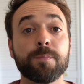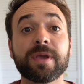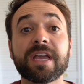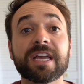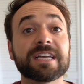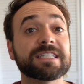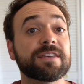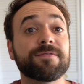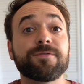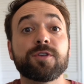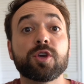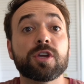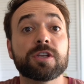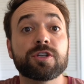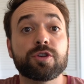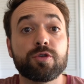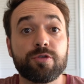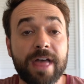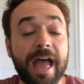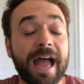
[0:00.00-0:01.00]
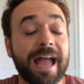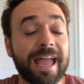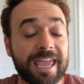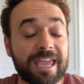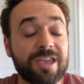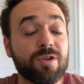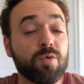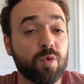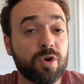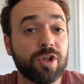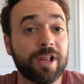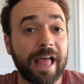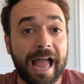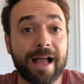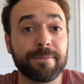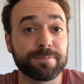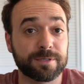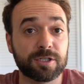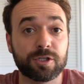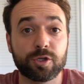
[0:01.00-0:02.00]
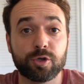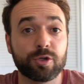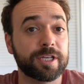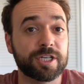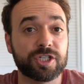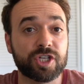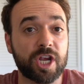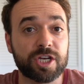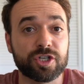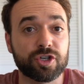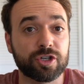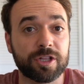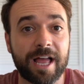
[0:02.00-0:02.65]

Because if you can do that, it will absolutely change your